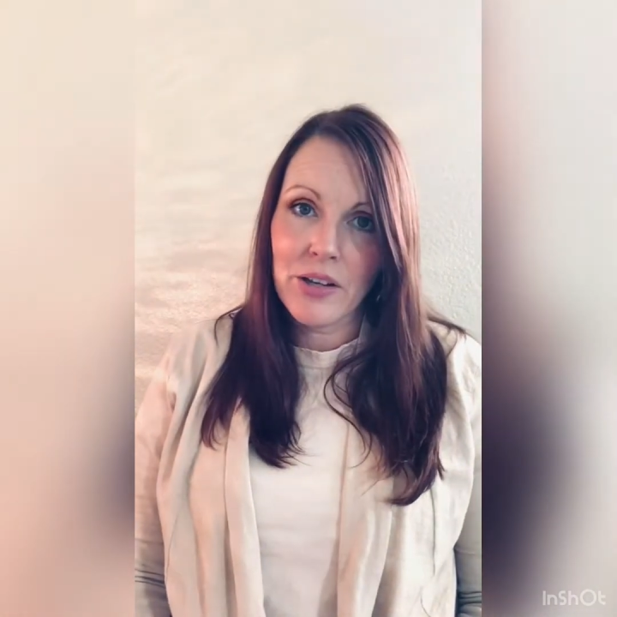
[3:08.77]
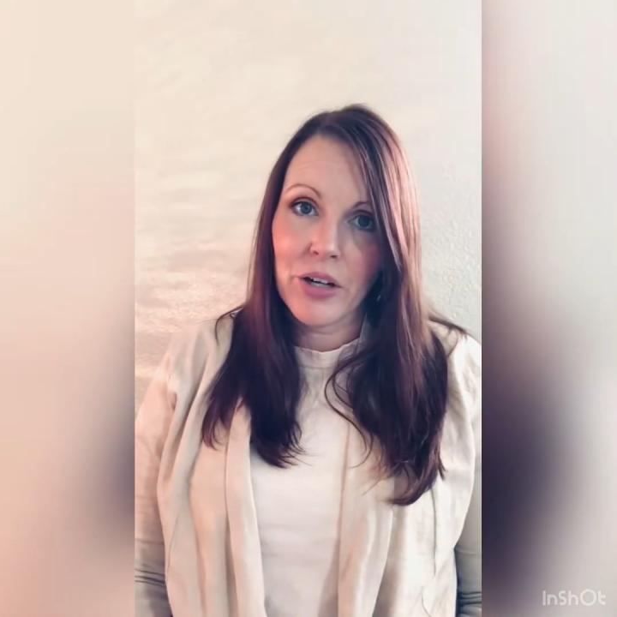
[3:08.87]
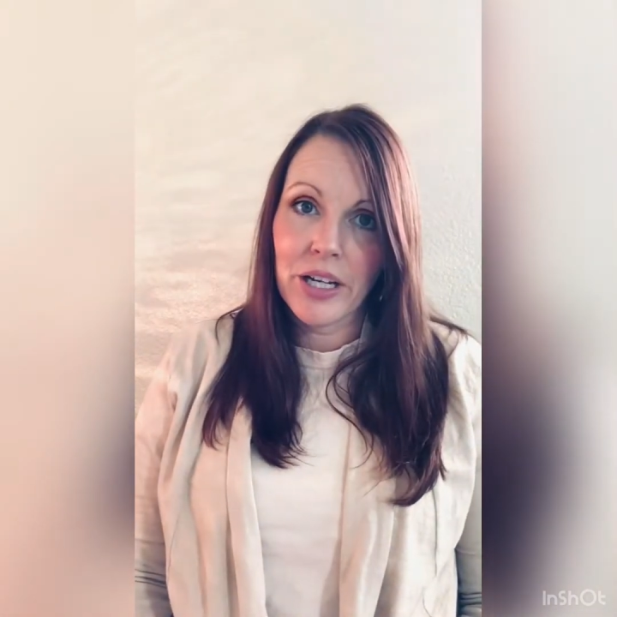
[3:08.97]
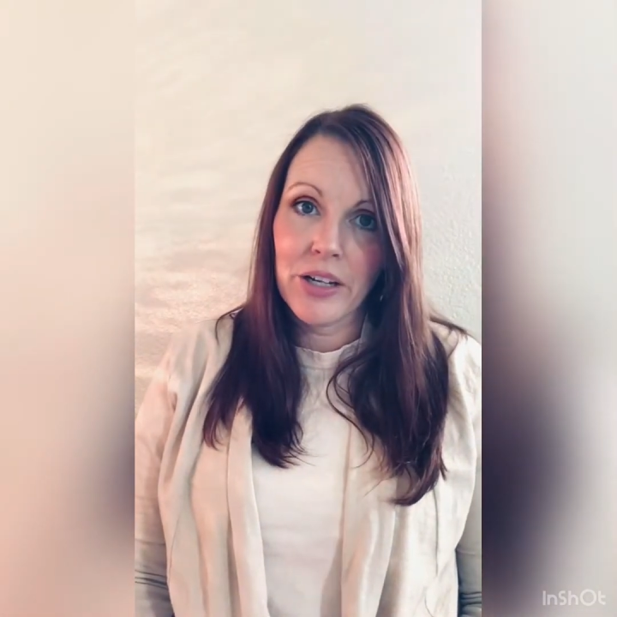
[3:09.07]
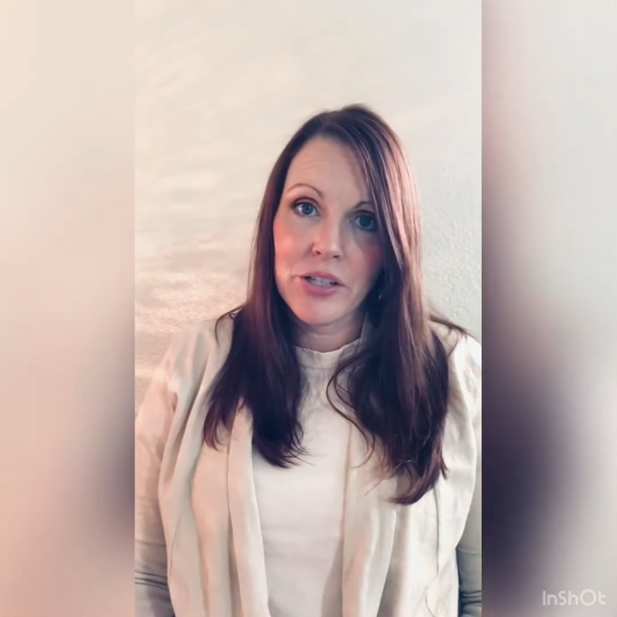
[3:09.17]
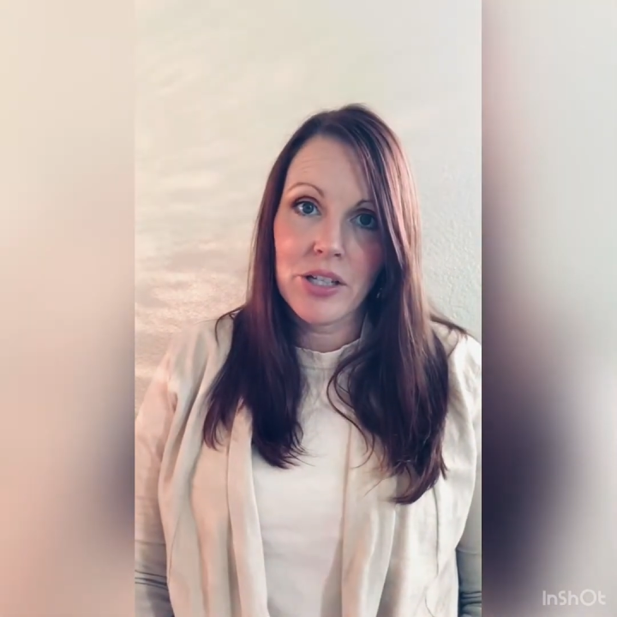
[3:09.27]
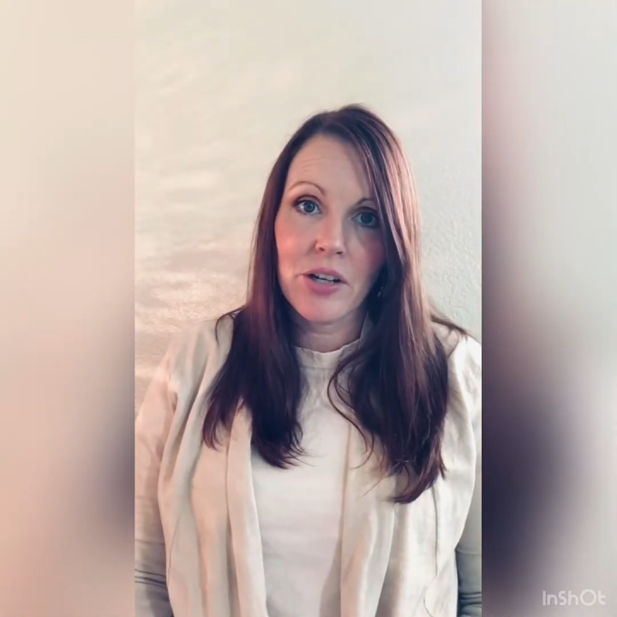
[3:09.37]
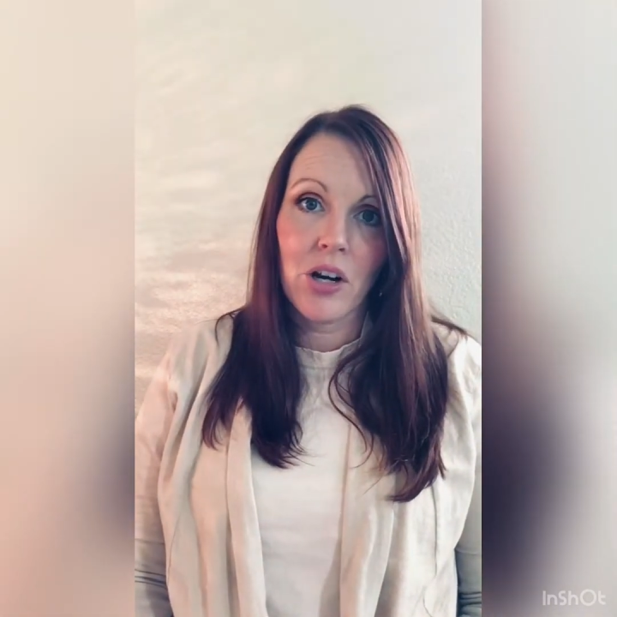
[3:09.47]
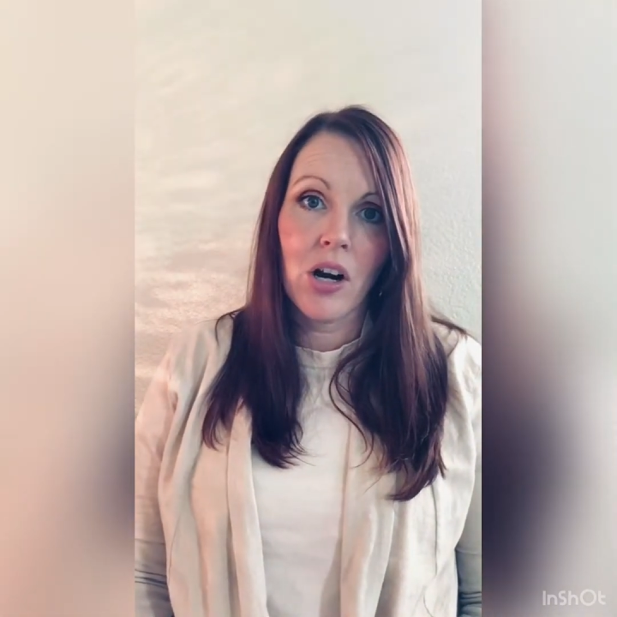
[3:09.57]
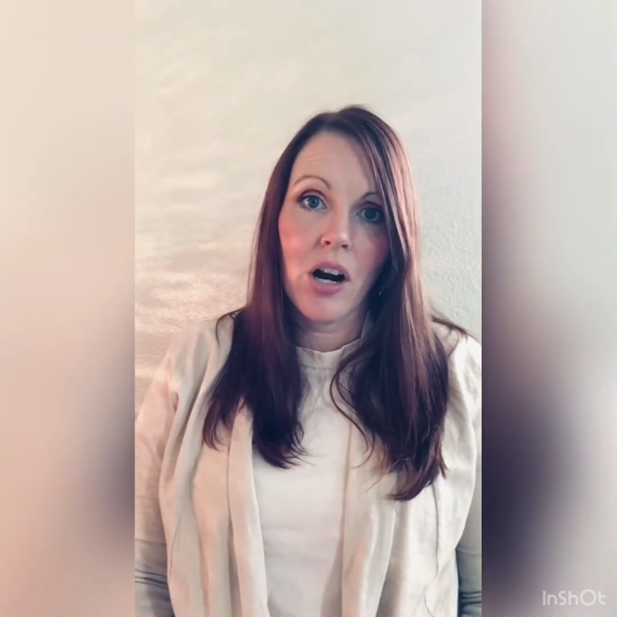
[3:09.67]
our ears, and
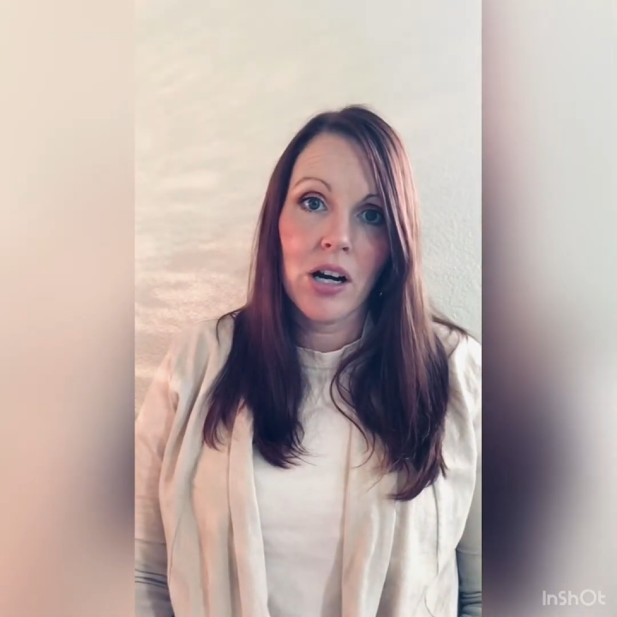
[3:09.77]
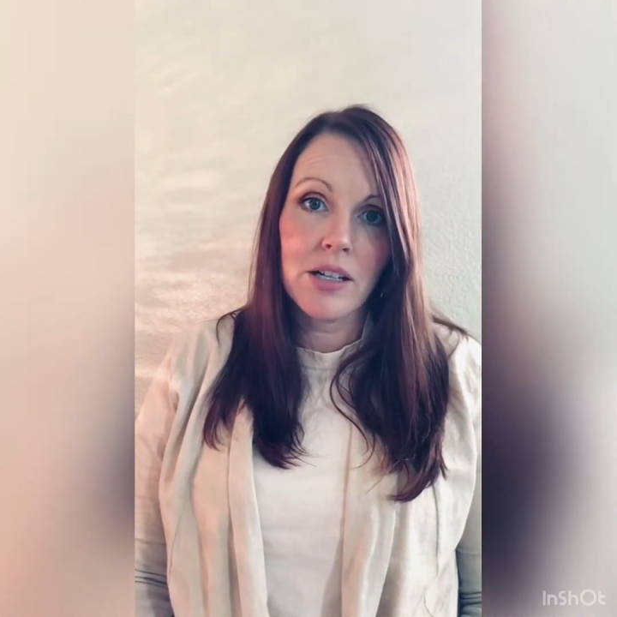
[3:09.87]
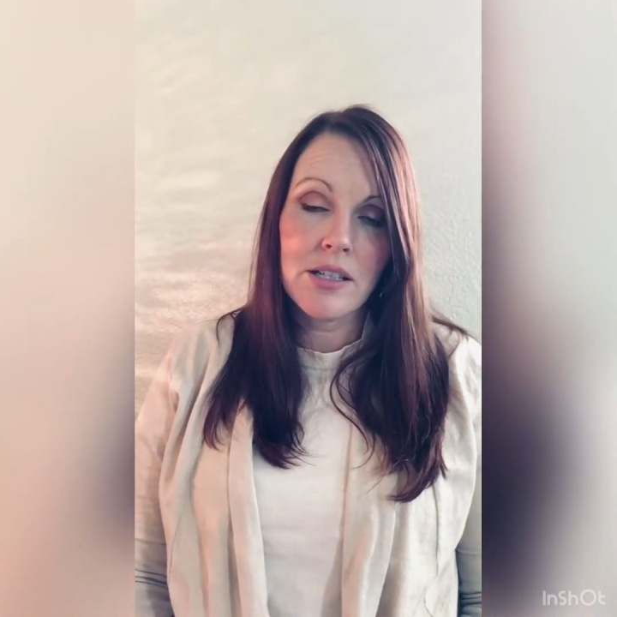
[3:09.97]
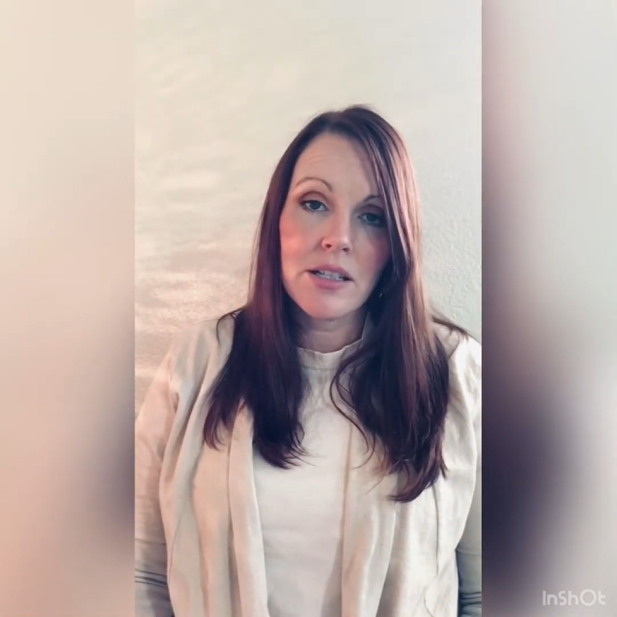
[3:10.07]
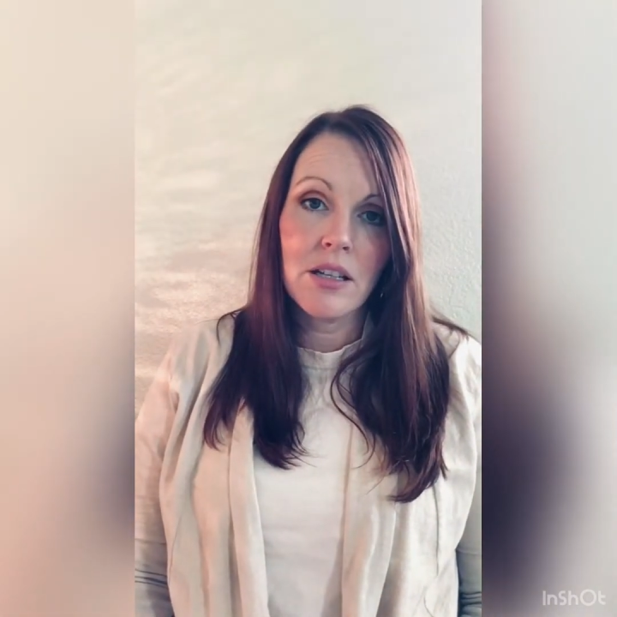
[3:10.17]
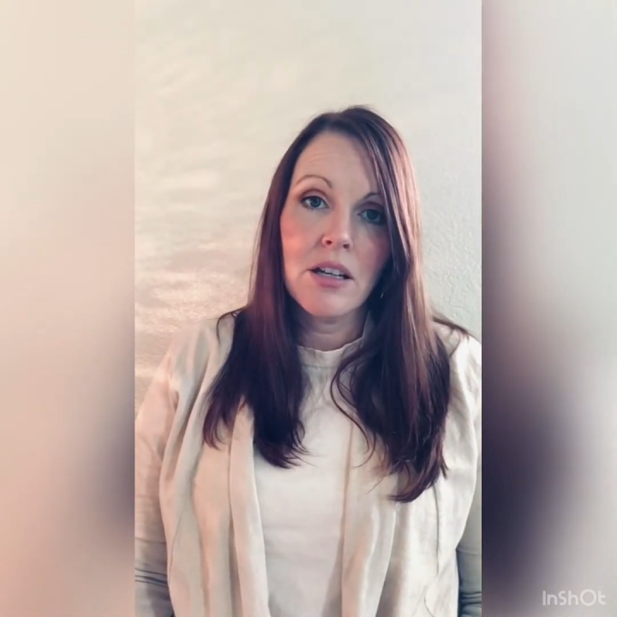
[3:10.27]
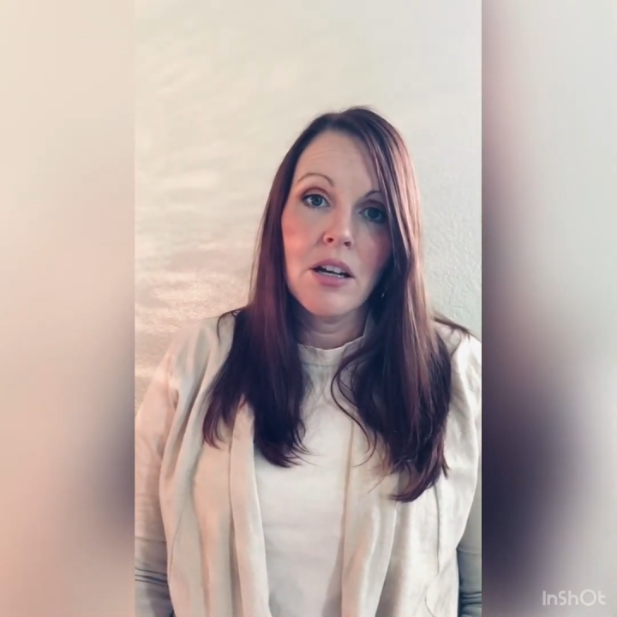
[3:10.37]
our hearts,